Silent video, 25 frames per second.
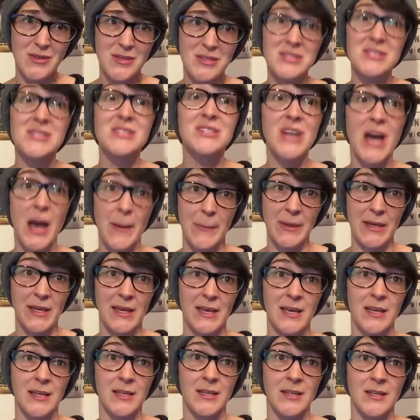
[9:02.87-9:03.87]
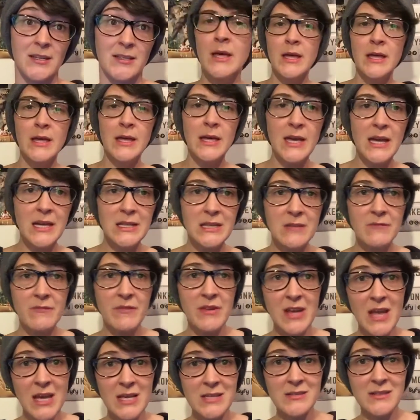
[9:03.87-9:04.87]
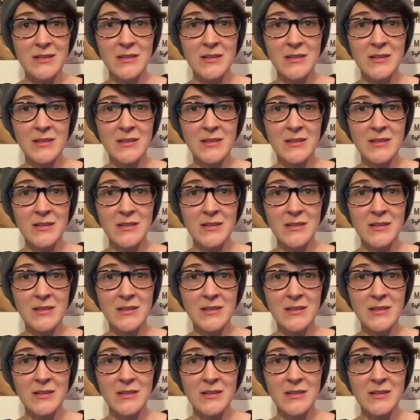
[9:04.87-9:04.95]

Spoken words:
Stop it, kid. Ethan, Vanessa,